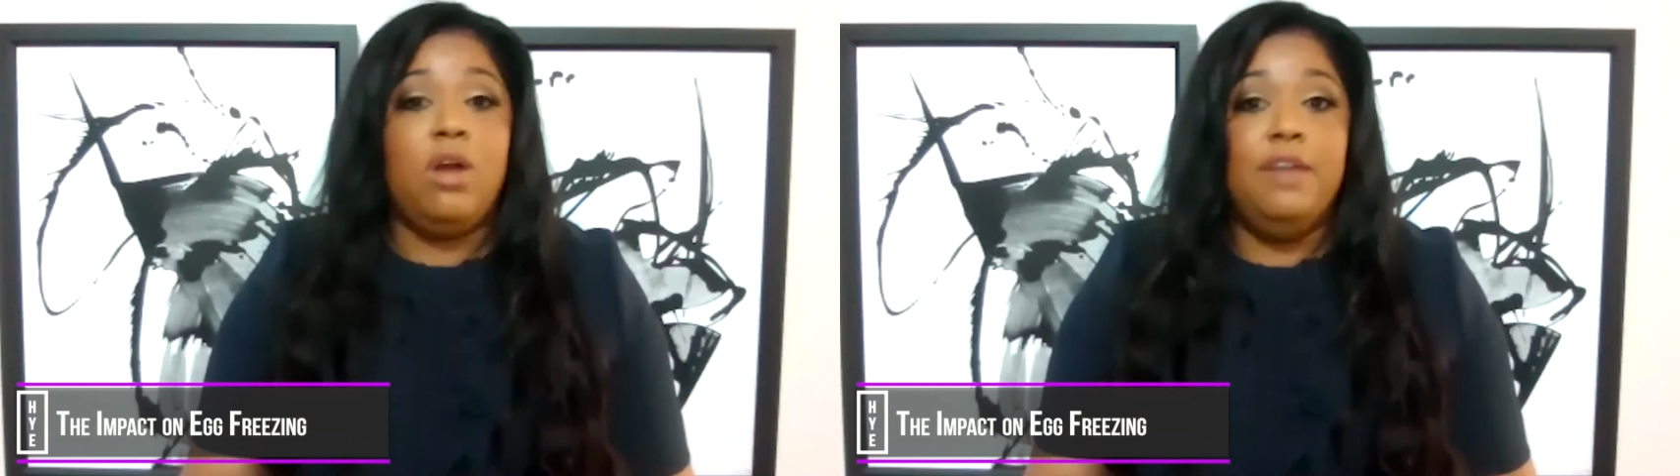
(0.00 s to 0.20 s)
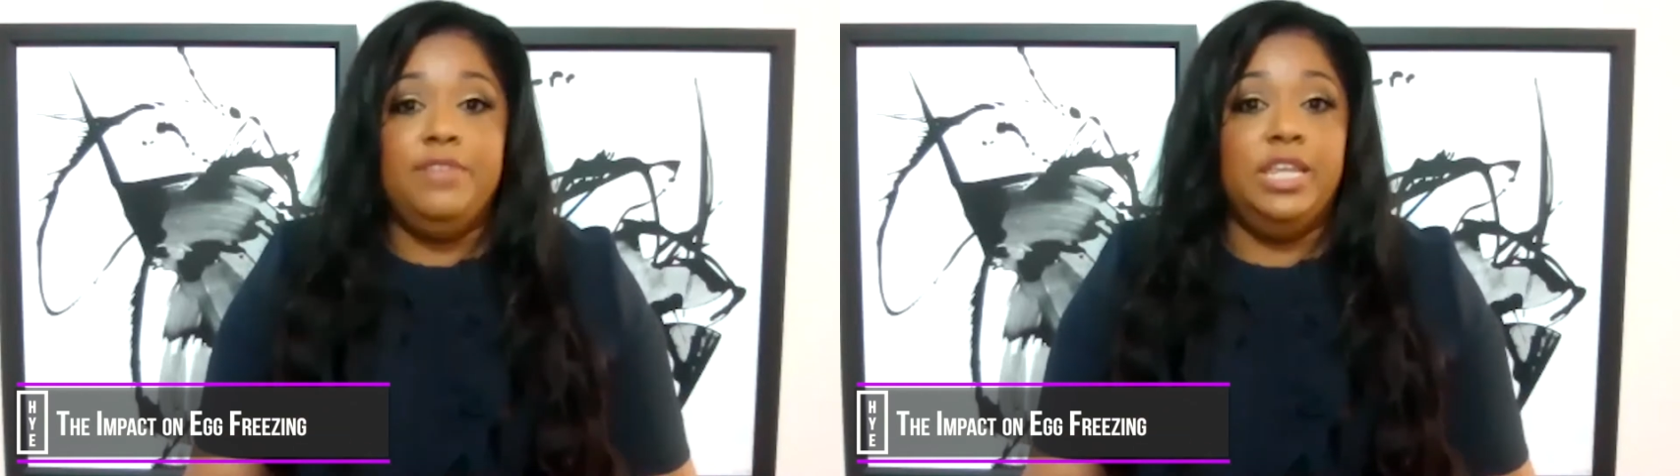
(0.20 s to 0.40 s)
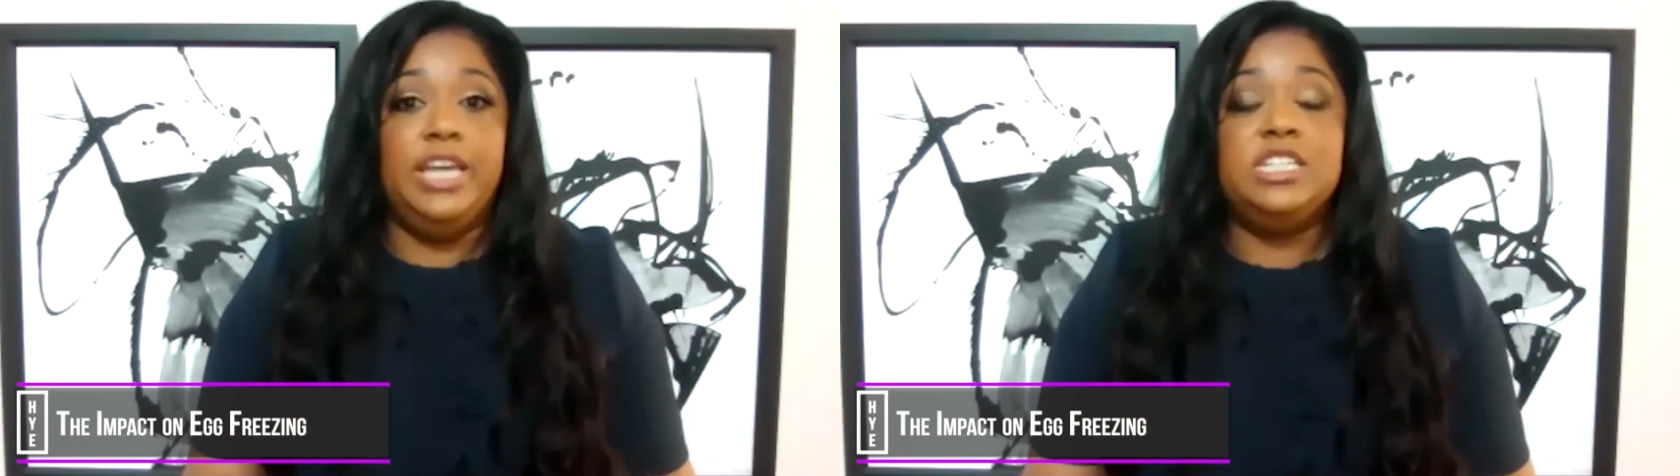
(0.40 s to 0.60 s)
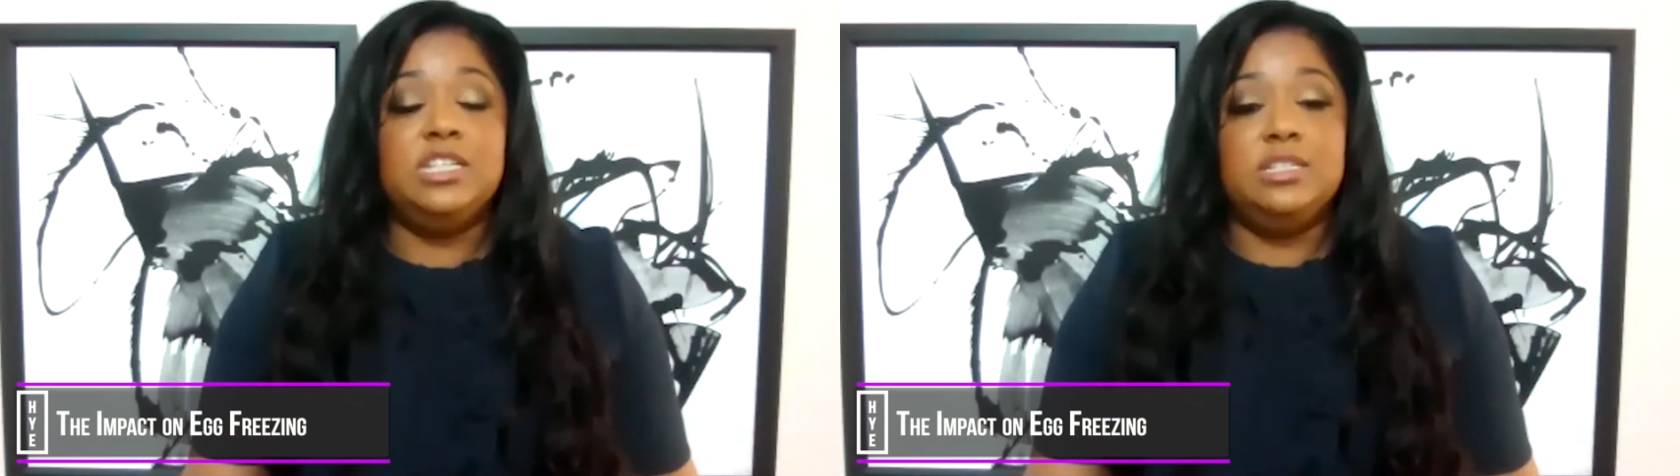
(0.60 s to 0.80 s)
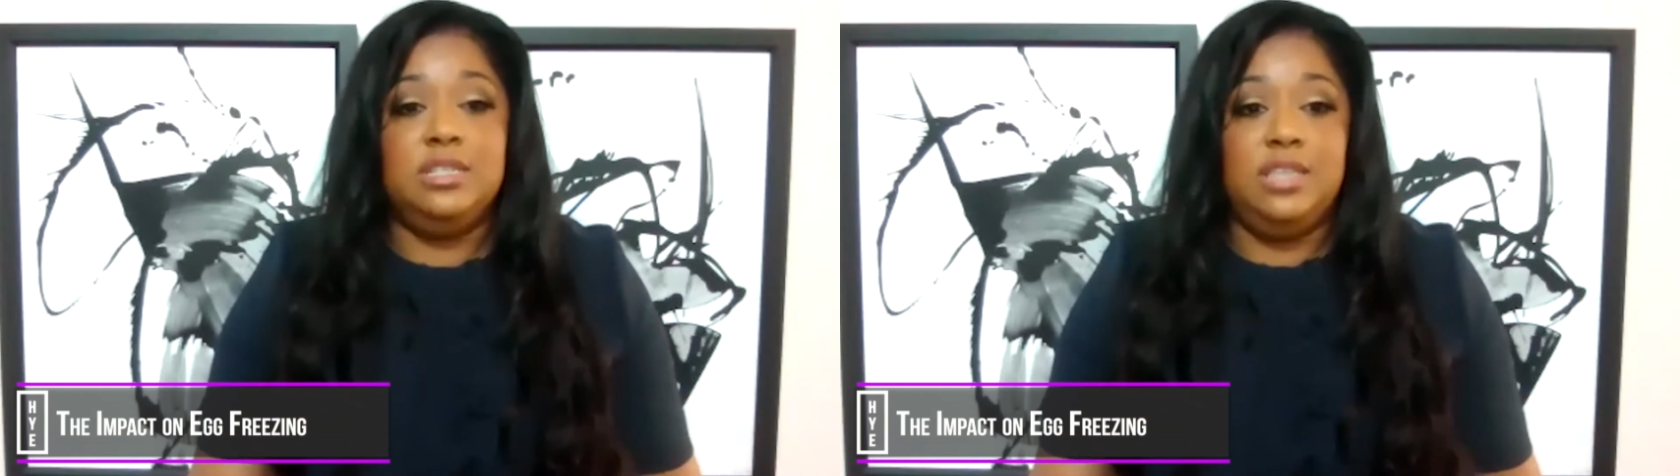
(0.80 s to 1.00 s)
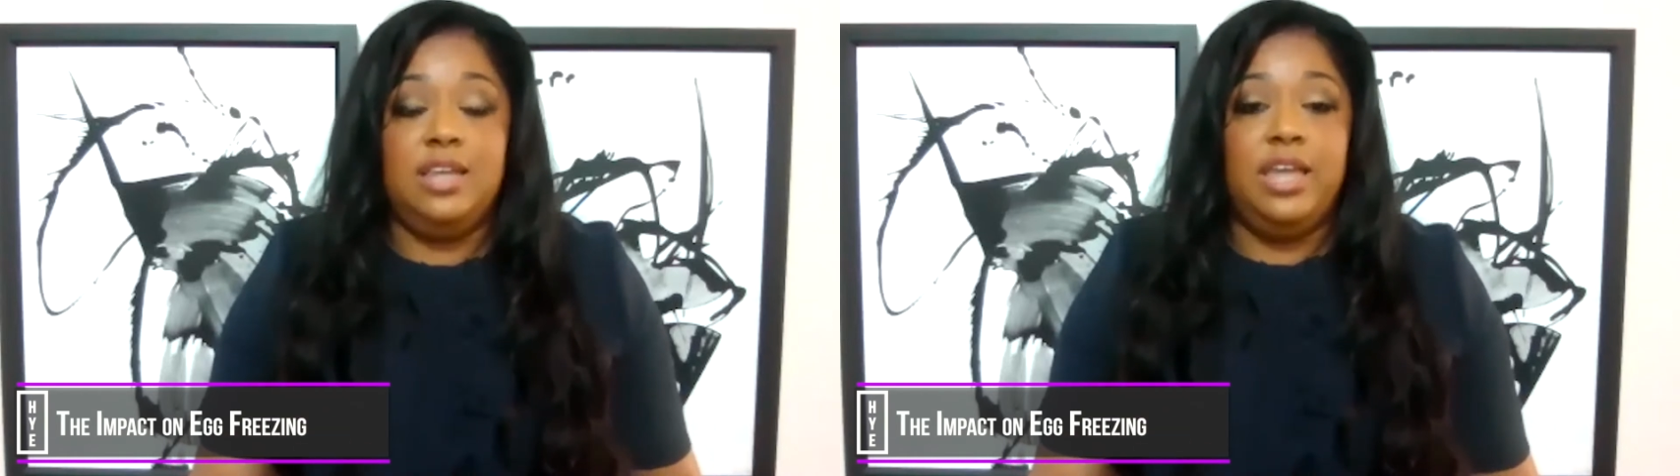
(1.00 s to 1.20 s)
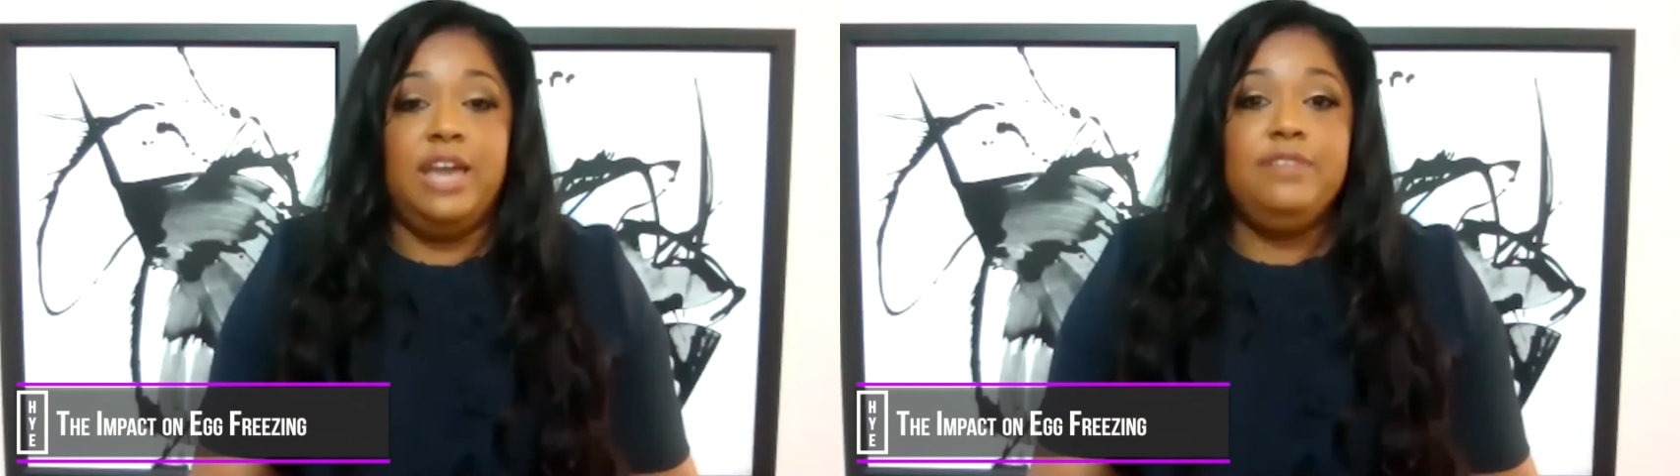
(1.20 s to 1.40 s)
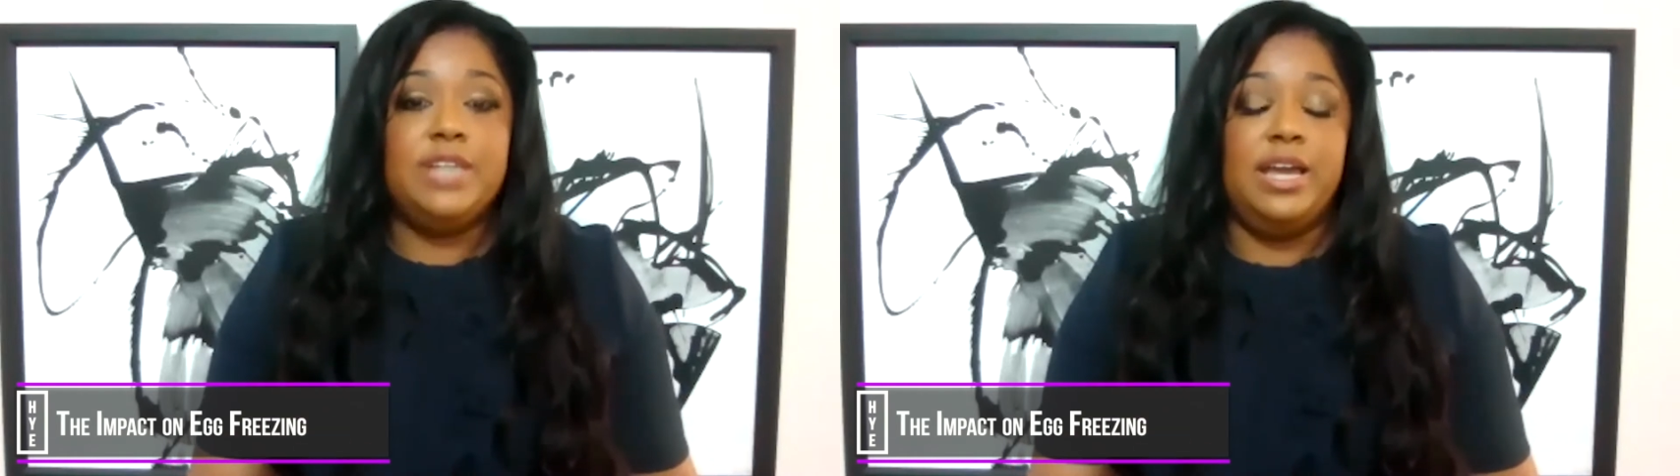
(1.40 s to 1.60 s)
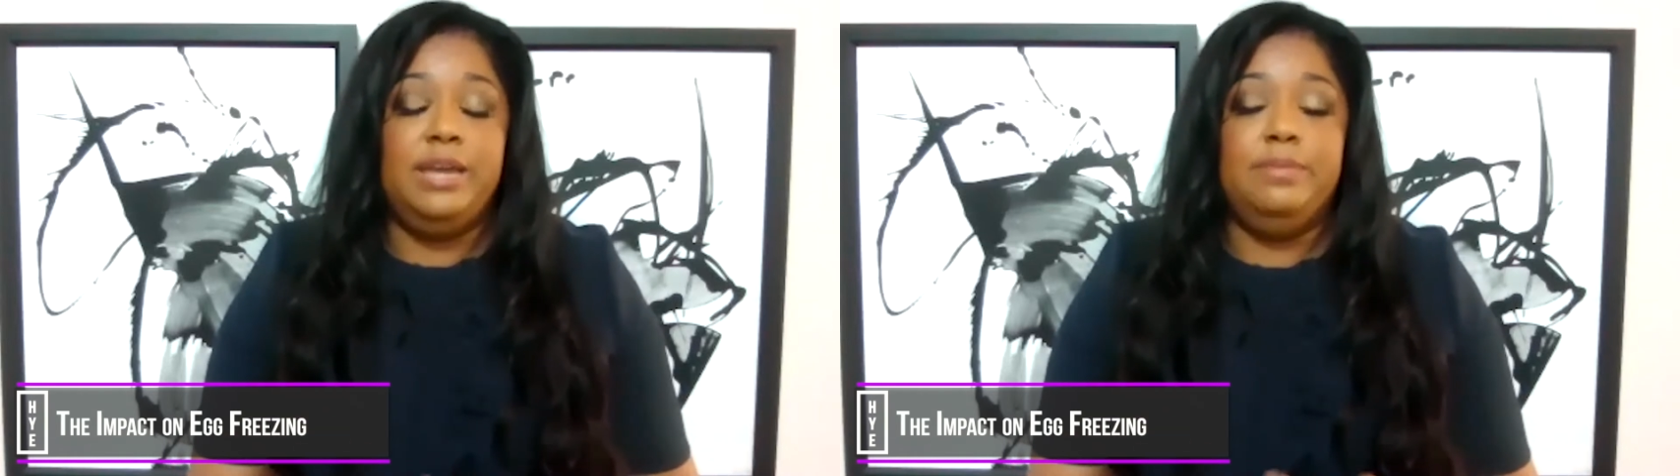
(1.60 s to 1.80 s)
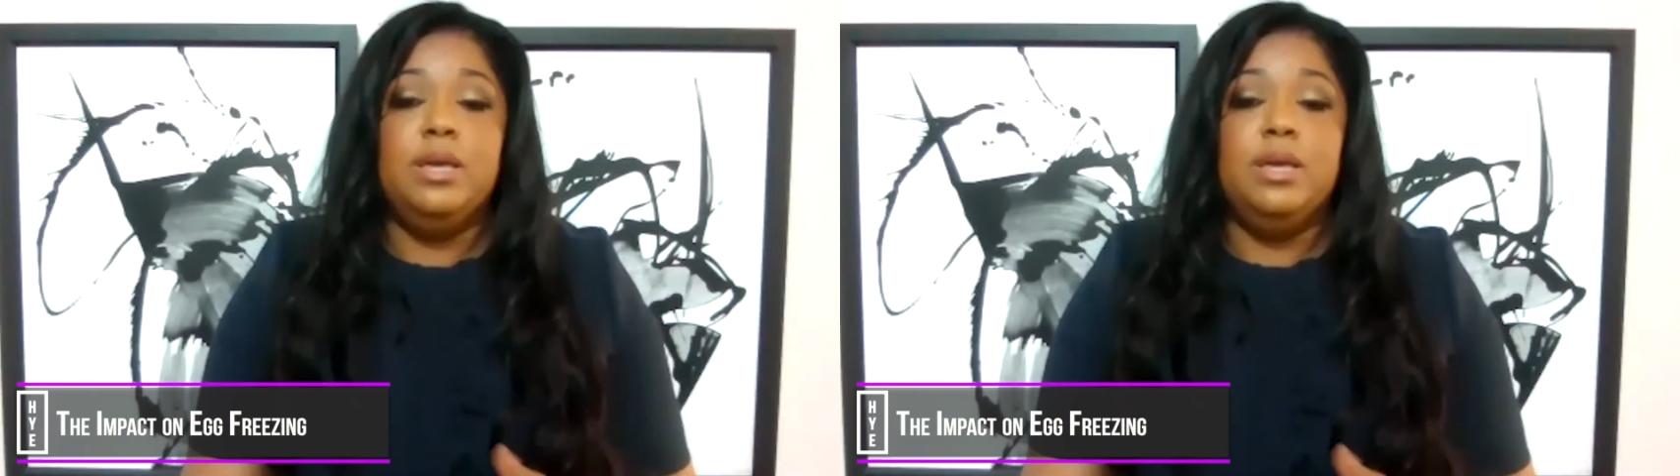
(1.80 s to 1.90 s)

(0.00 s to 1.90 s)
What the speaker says: ovulations in that lifetime.